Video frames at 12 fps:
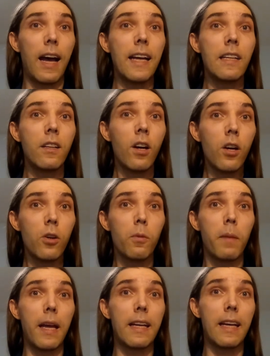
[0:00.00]
I know
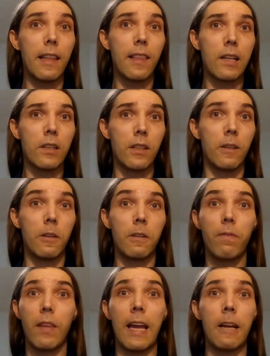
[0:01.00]
many
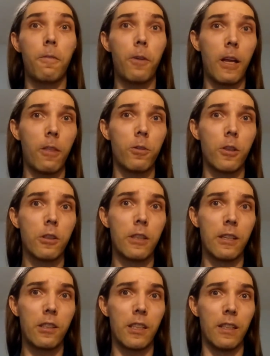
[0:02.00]
ethical and faithful
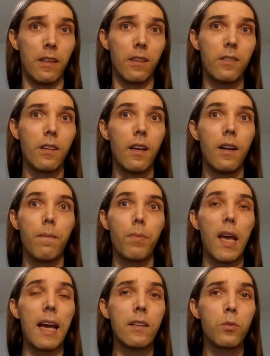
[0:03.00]
Christians,
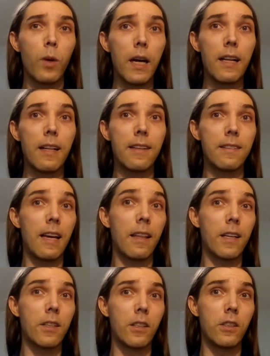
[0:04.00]
as well as
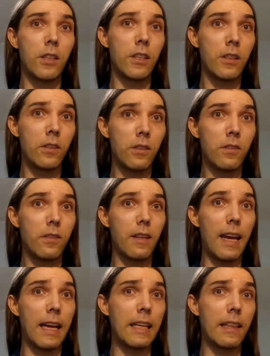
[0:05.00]
ethical Jews,
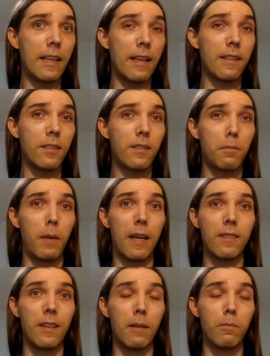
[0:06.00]
atheists,
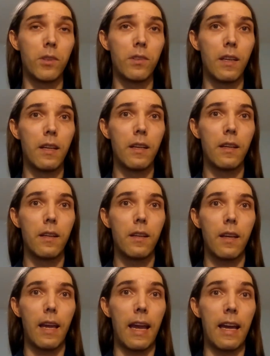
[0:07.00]
Muslims,
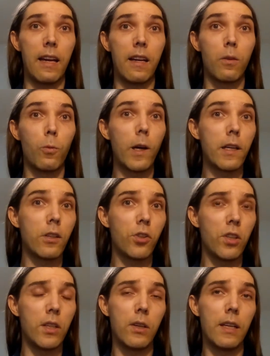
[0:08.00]
and one or
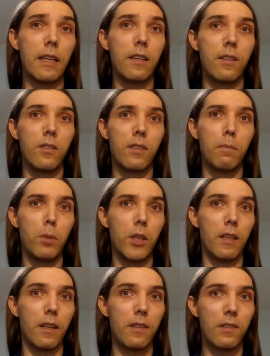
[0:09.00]
two Hindus and
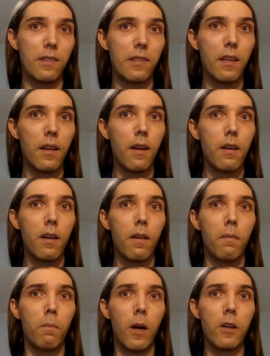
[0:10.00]
Buddhists.
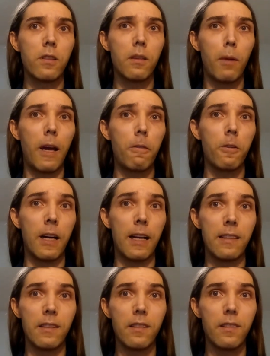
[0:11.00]
Most of my
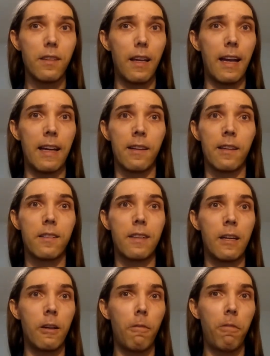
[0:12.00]
friends and
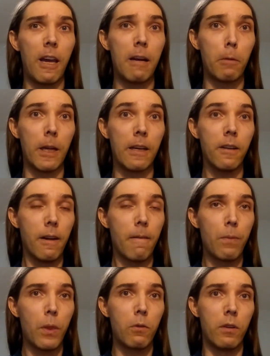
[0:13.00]
extended family
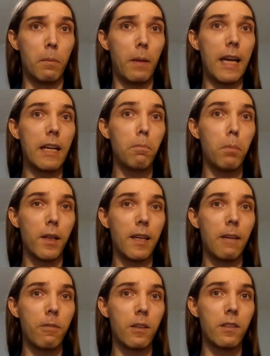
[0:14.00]
remain
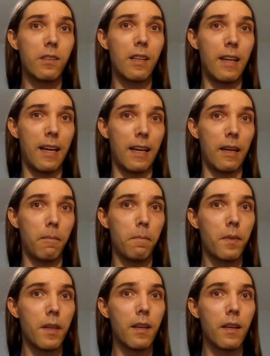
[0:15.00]
believers today.